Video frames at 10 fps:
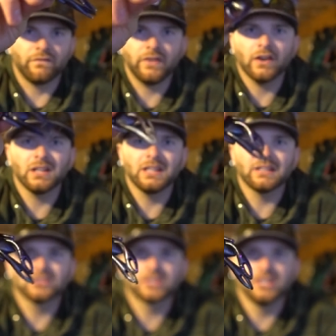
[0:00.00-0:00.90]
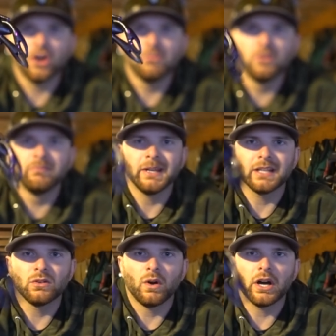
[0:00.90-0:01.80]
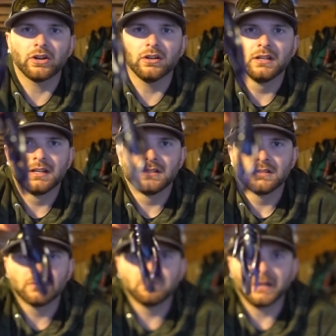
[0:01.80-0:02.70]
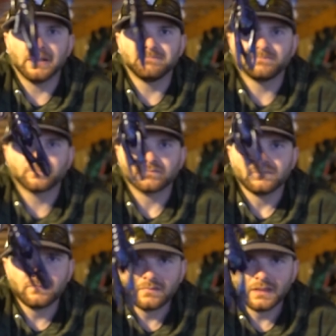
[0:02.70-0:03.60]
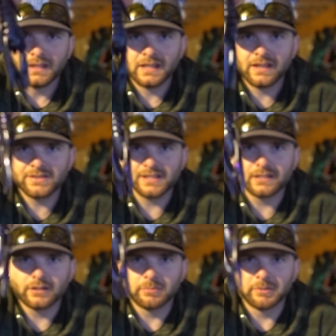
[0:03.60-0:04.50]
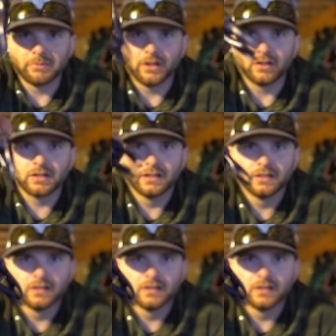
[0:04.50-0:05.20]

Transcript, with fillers: very little to no movement in the water, but gives it a little bit of bulk